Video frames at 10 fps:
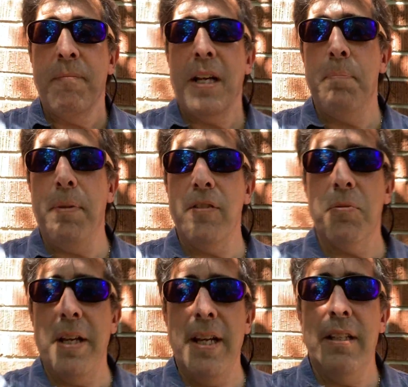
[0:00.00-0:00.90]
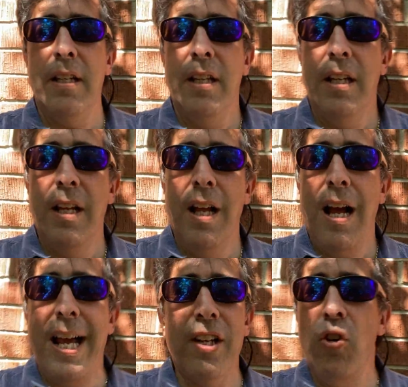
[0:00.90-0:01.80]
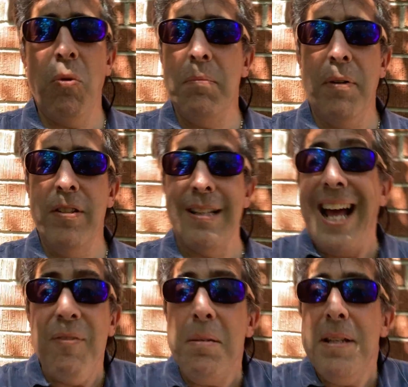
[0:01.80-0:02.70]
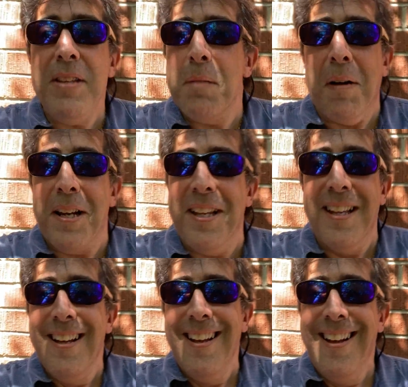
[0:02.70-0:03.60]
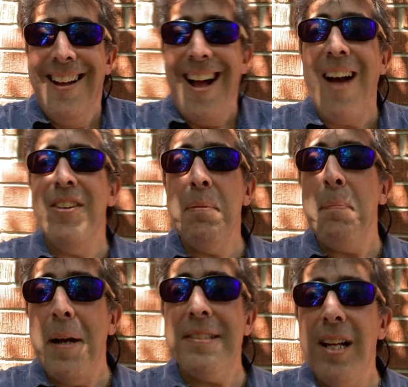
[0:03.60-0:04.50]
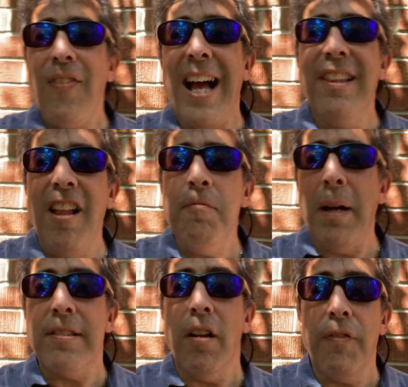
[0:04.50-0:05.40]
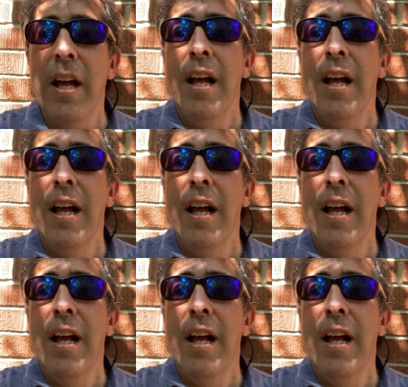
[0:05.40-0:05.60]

Got bugs on my hand. I didn't call one person. I didn't want to be with anybody. I wanted to be myself. I love myself.